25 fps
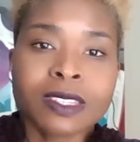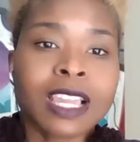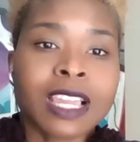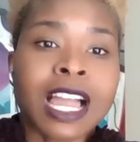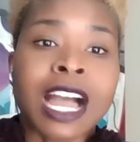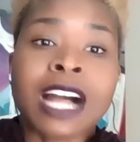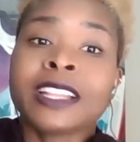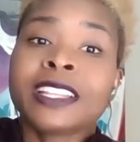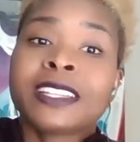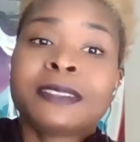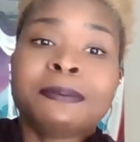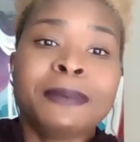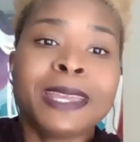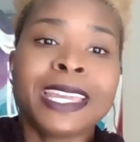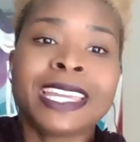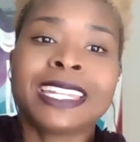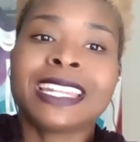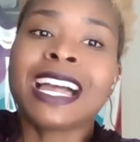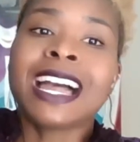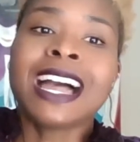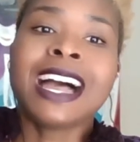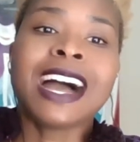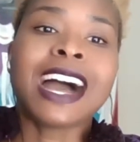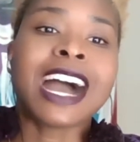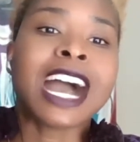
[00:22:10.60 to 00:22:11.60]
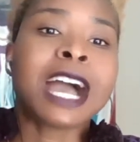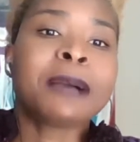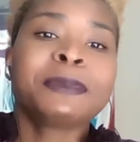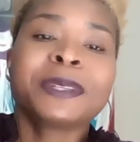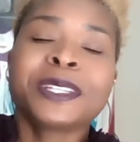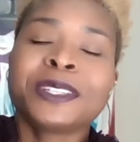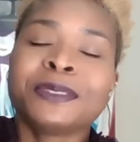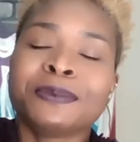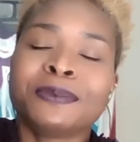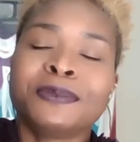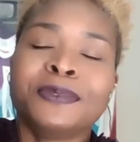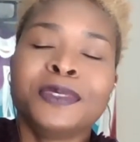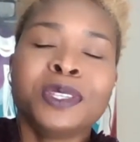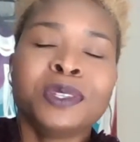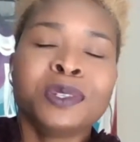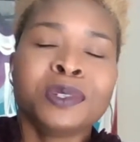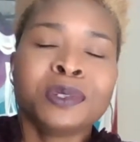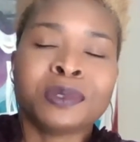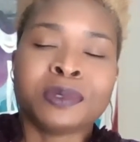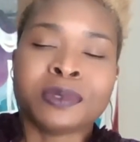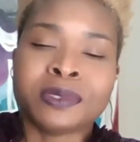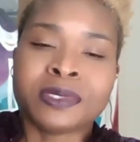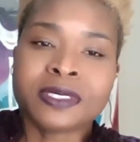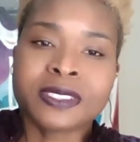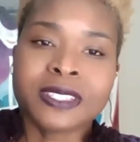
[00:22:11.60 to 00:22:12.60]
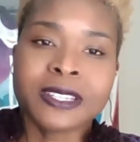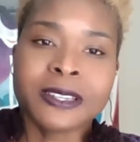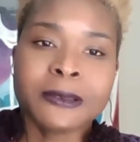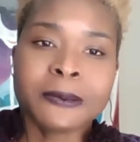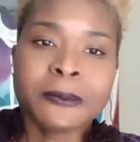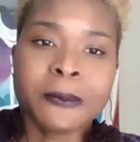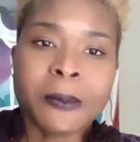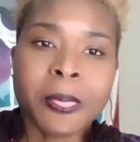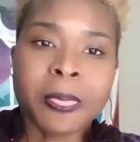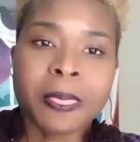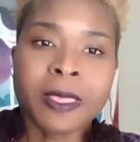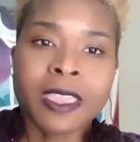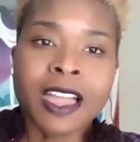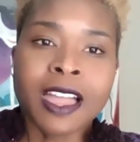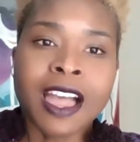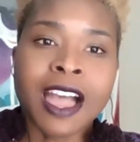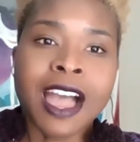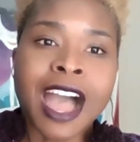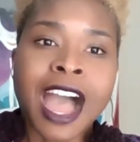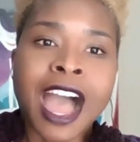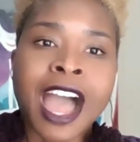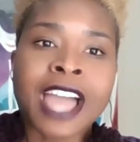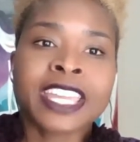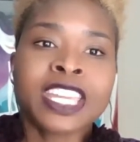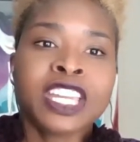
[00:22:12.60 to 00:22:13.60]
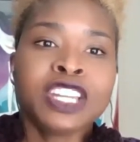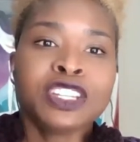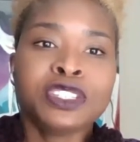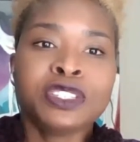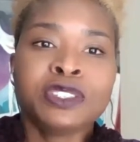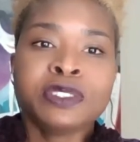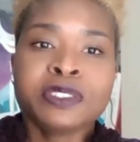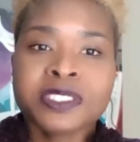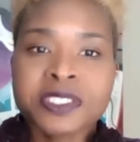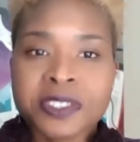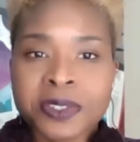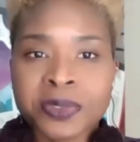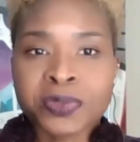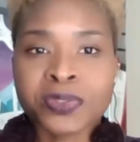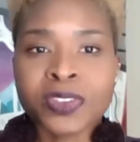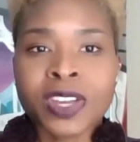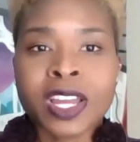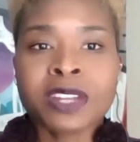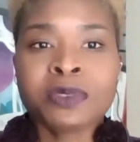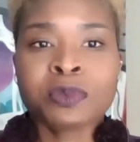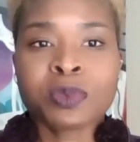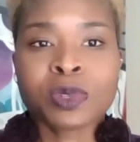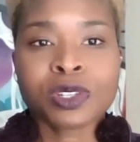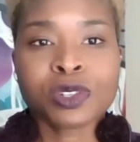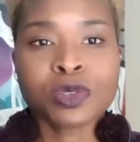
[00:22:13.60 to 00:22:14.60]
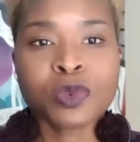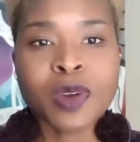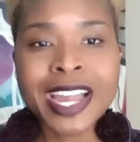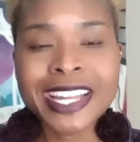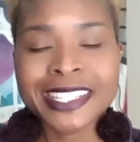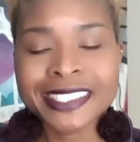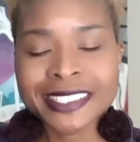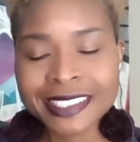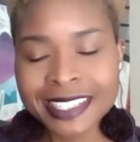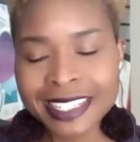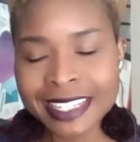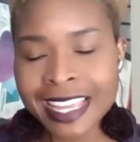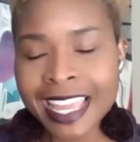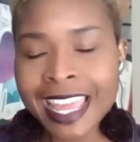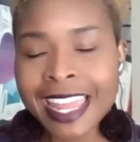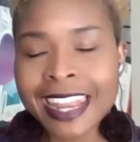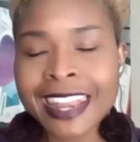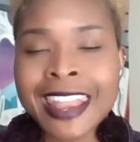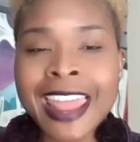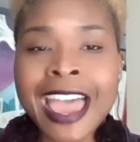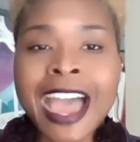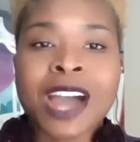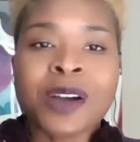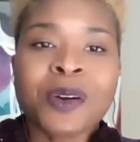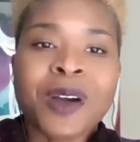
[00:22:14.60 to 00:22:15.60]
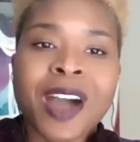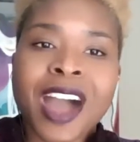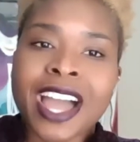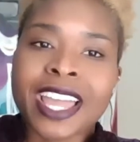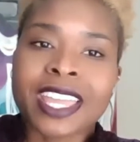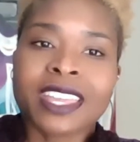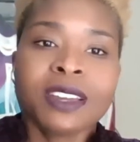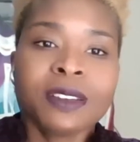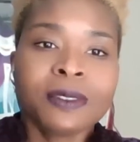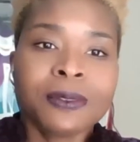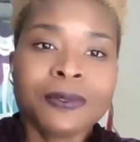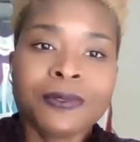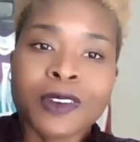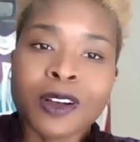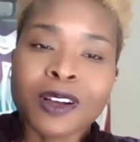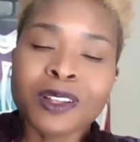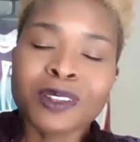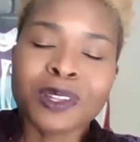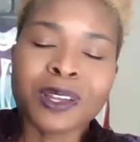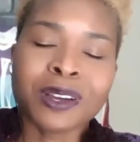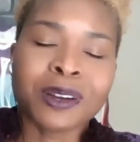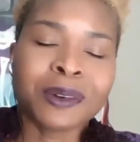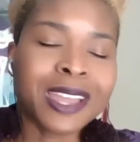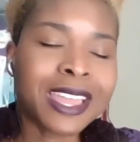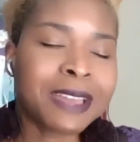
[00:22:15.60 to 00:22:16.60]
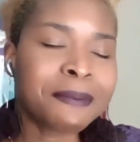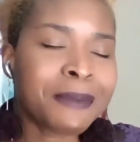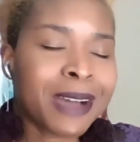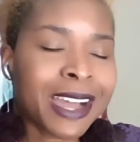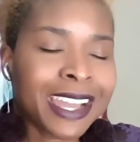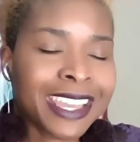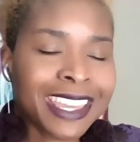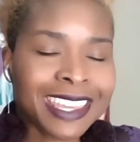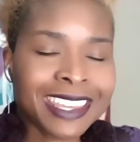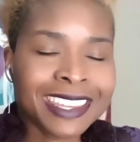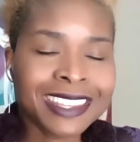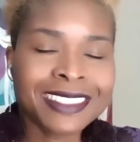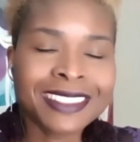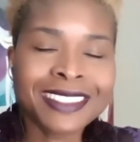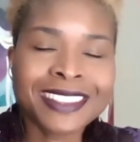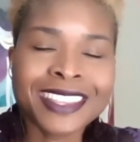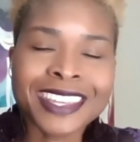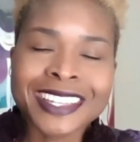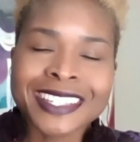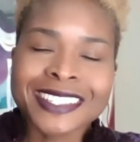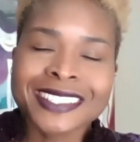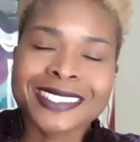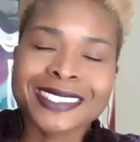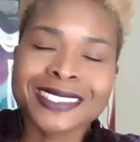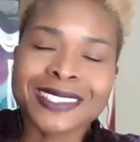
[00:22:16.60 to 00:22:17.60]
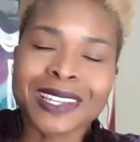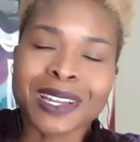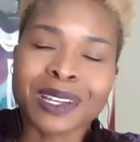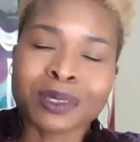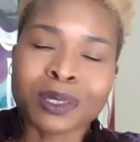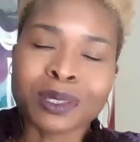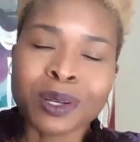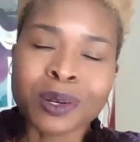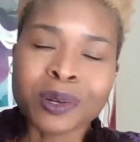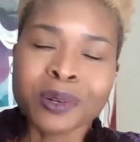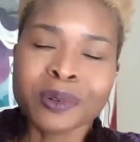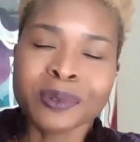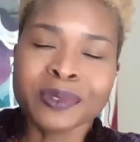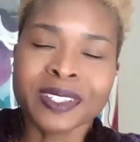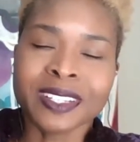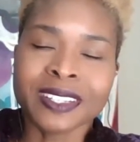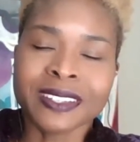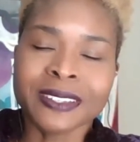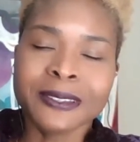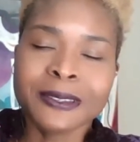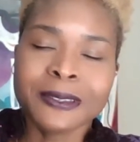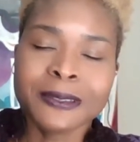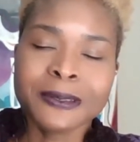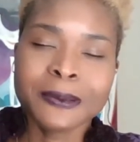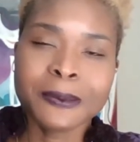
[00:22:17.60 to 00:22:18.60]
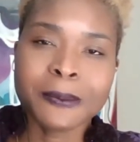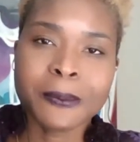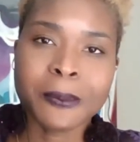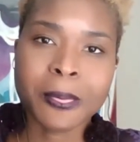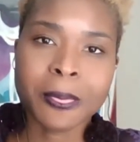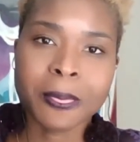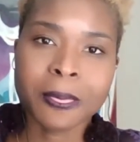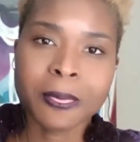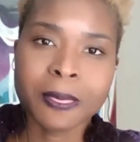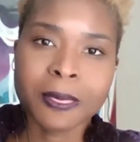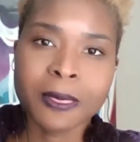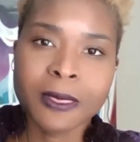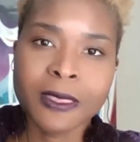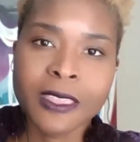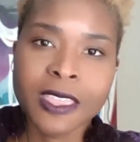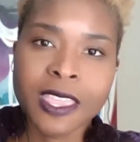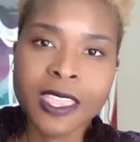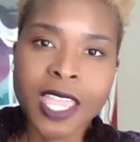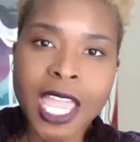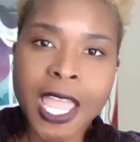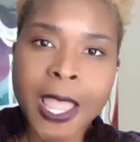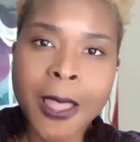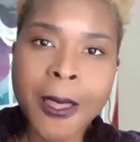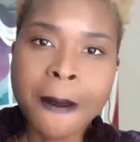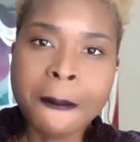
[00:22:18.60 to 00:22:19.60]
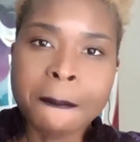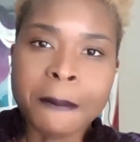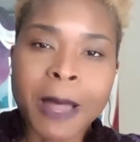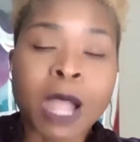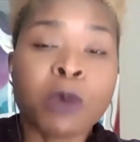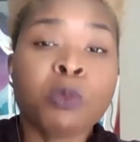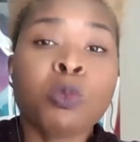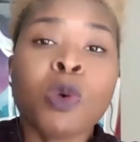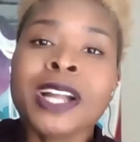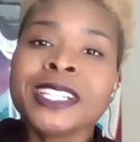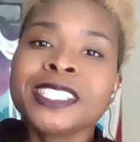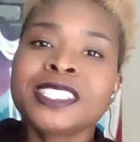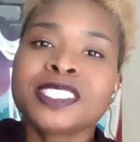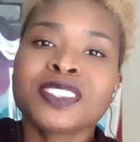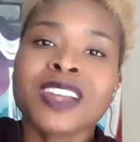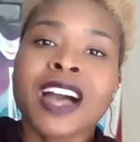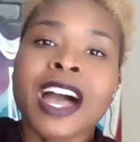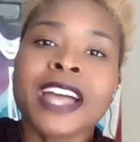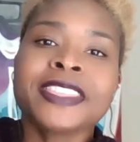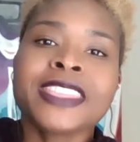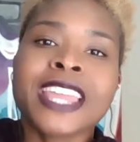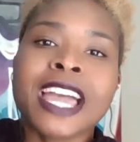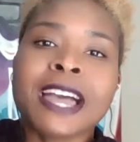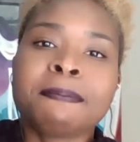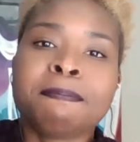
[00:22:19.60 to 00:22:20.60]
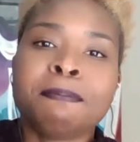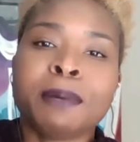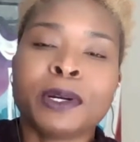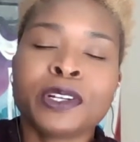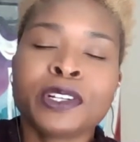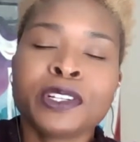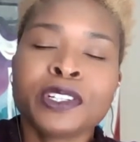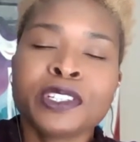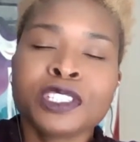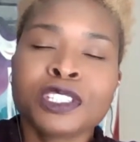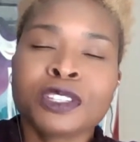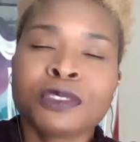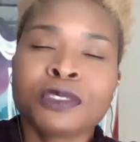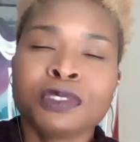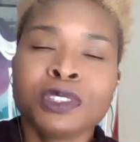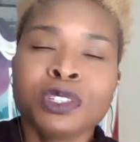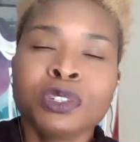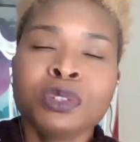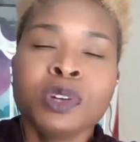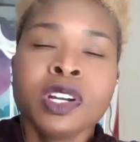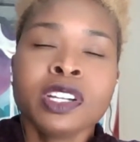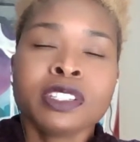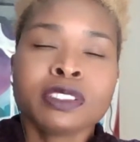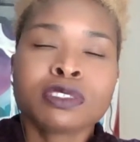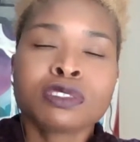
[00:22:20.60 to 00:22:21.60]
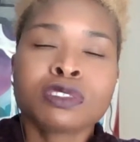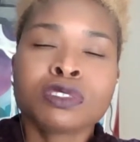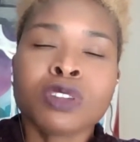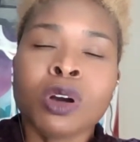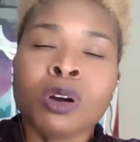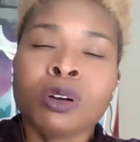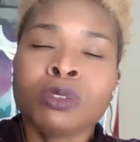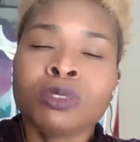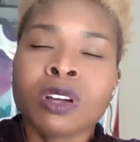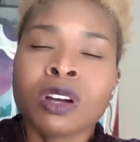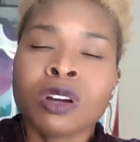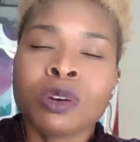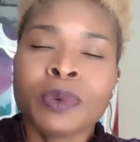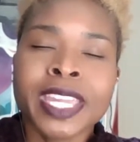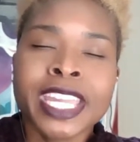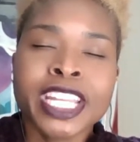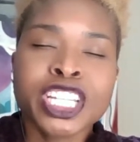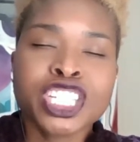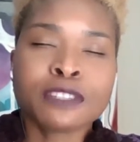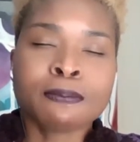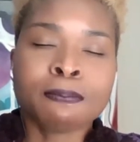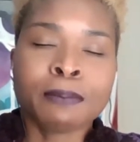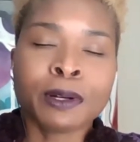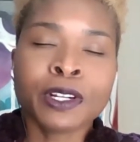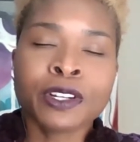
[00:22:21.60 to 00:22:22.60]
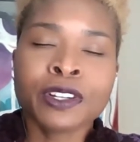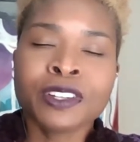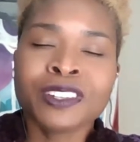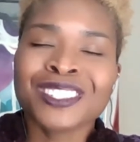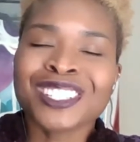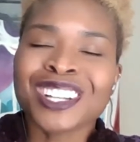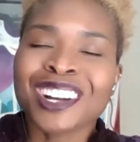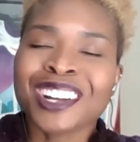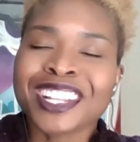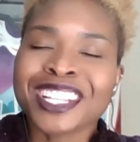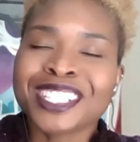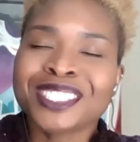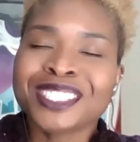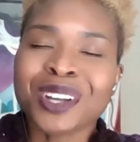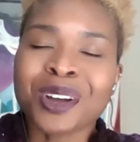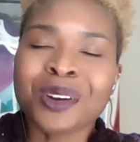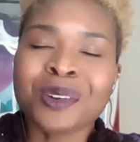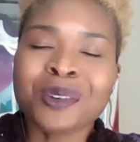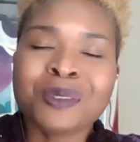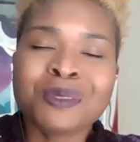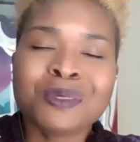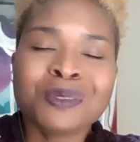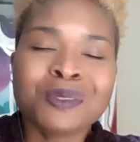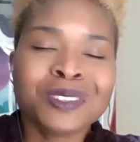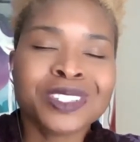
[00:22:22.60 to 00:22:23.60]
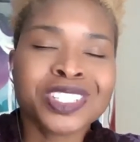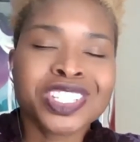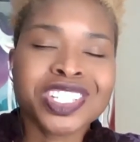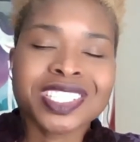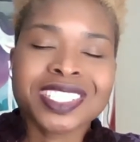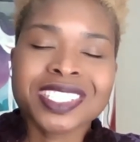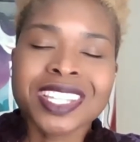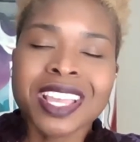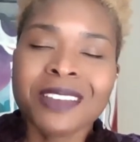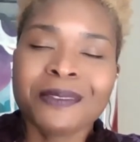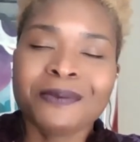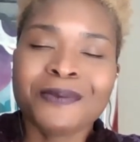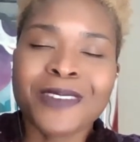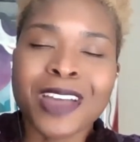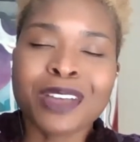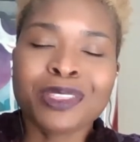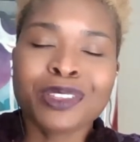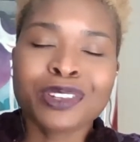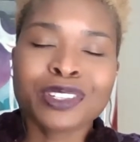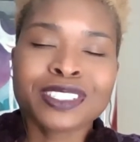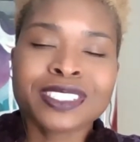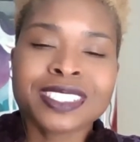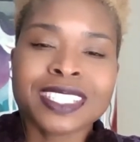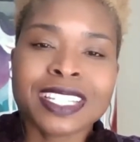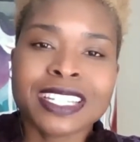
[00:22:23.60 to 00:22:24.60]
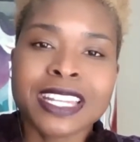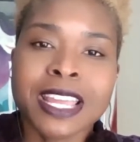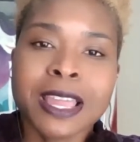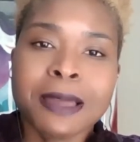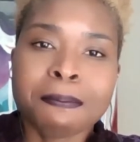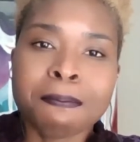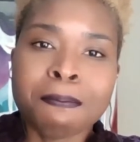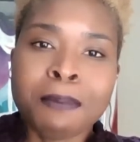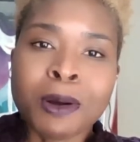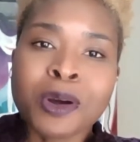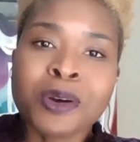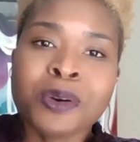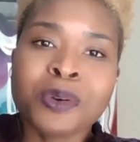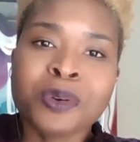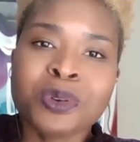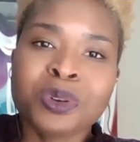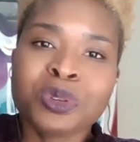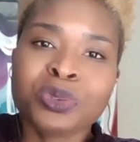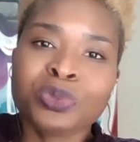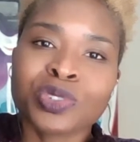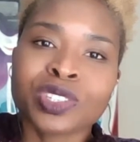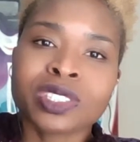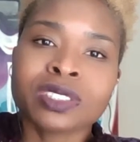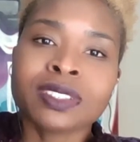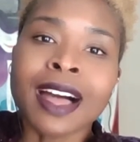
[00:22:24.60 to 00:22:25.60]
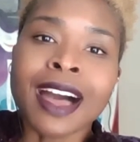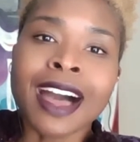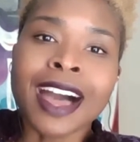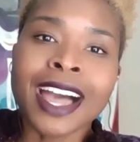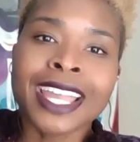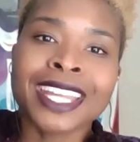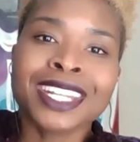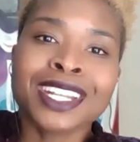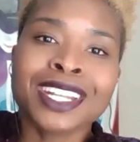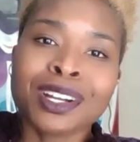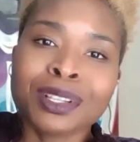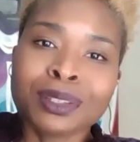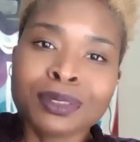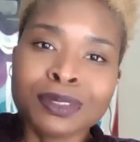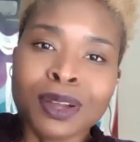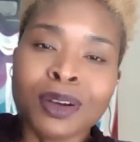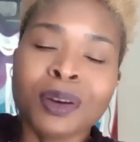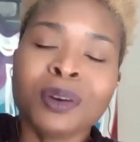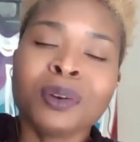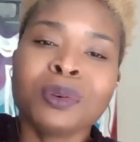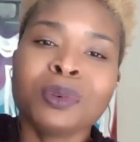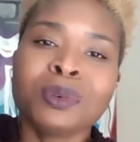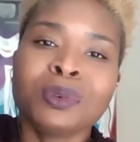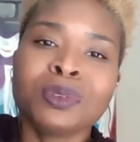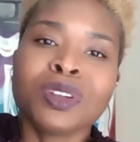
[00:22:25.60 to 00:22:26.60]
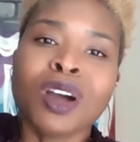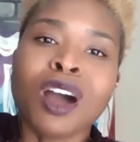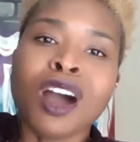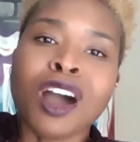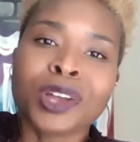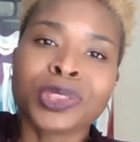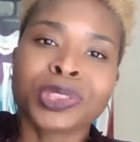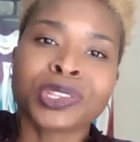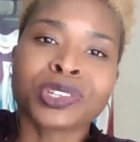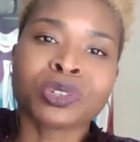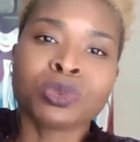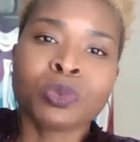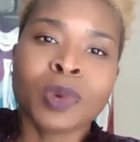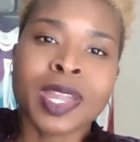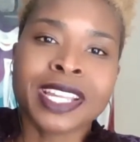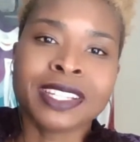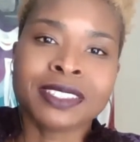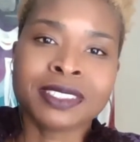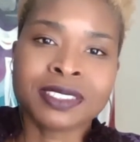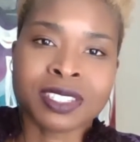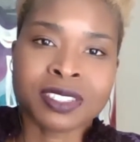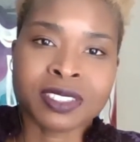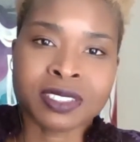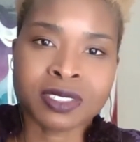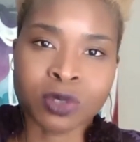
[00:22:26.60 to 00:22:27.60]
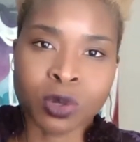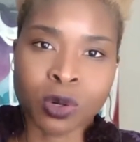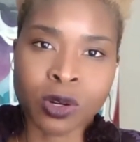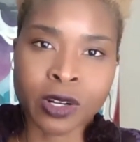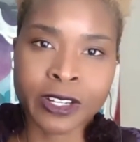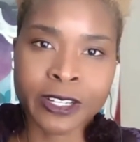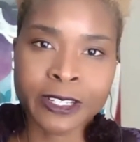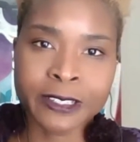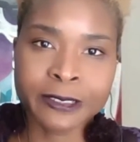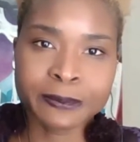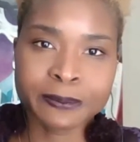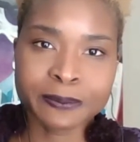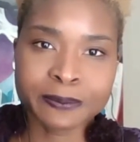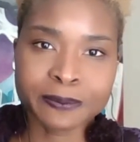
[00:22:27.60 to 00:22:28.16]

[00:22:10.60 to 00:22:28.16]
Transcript: I'll admit, I'm confused. I used to friend request and now I follow. Am I in this alone? I once thought that birds flew solo, each bird on its own, just feathers and bone, relying alone on their wings to soar.